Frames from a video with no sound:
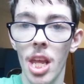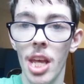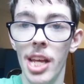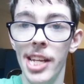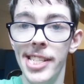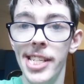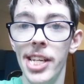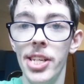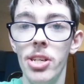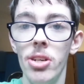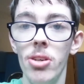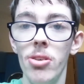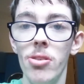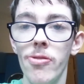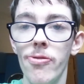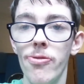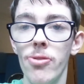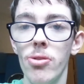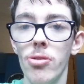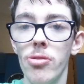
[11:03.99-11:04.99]
Stay
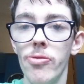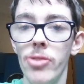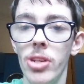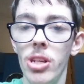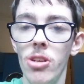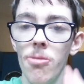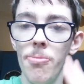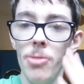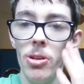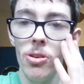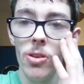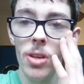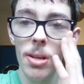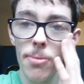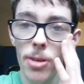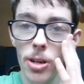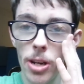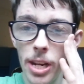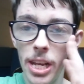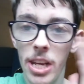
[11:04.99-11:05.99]
tuned for a video I'll be doing
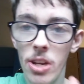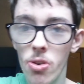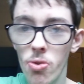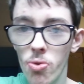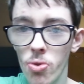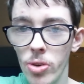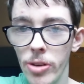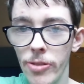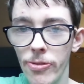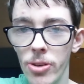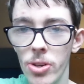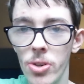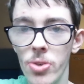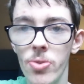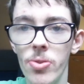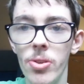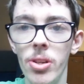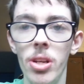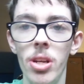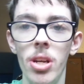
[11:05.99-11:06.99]
about an Android
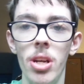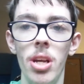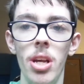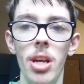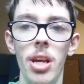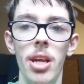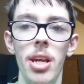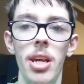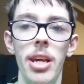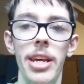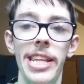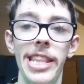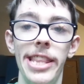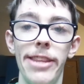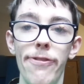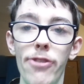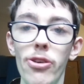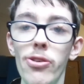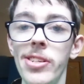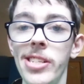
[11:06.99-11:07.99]
phone. It's
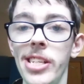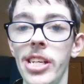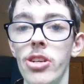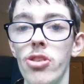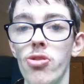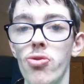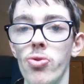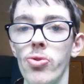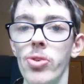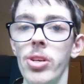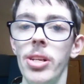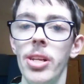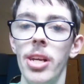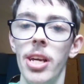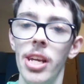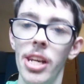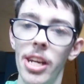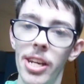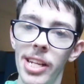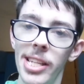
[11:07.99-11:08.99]
the first Android,
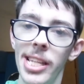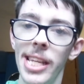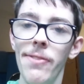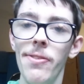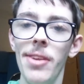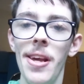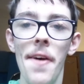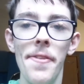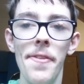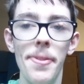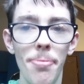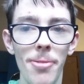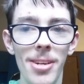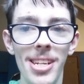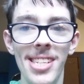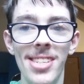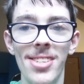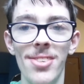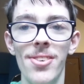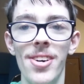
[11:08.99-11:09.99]
and it doesn't even have the Play
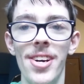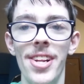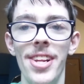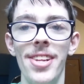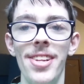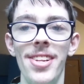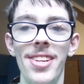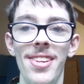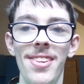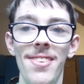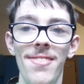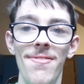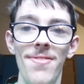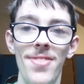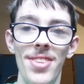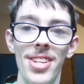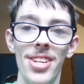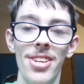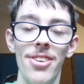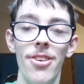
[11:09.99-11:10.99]
Store on it.
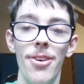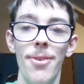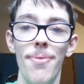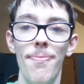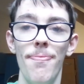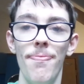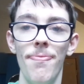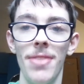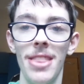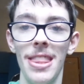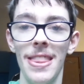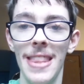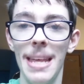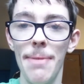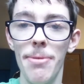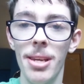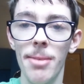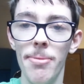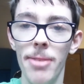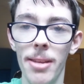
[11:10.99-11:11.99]
So
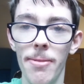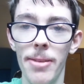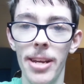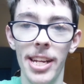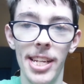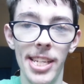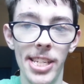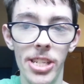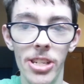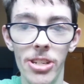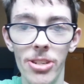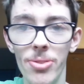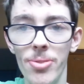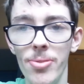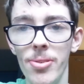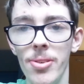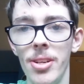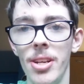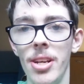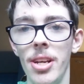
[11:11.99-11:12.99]
that'll be coming next year.
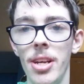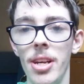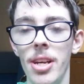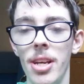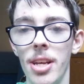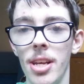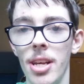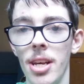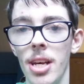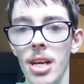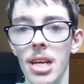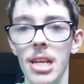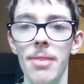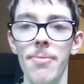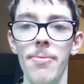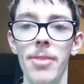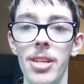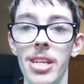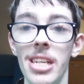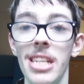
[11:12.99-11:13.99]

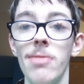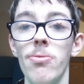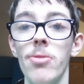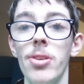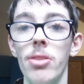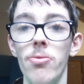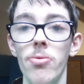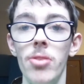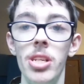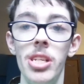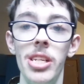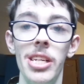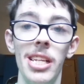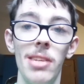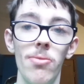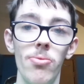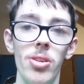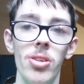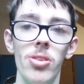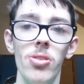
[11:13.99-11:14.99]
It does run 3G as
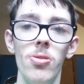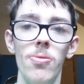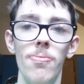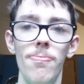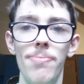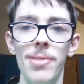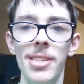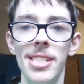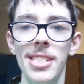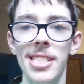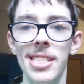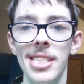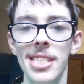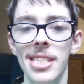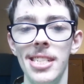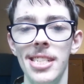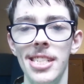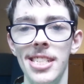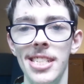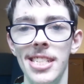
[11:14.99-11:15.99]
well, but
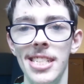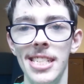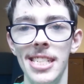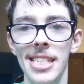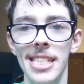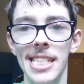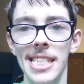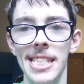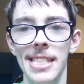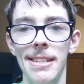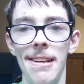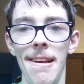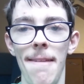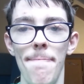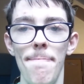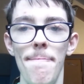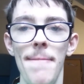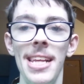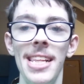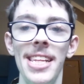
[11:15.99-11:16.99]

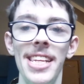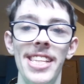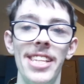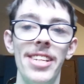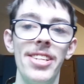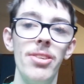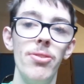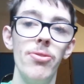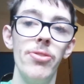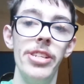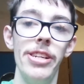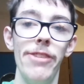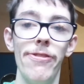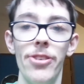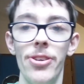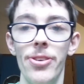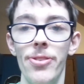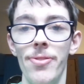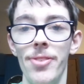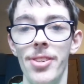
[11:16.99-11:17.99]
mainly it's the 2G
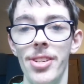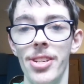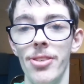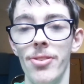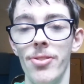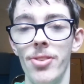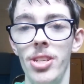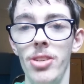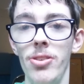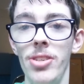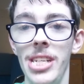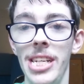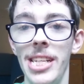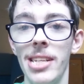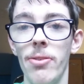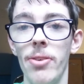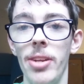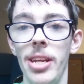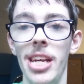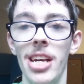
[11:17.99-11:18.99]
phone. So 2G is
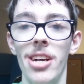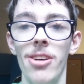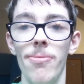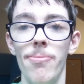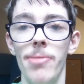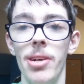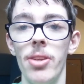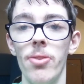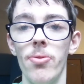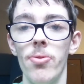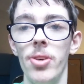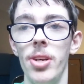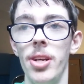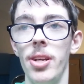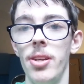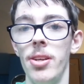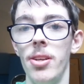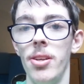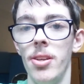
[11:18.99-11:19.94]
already out, by the way.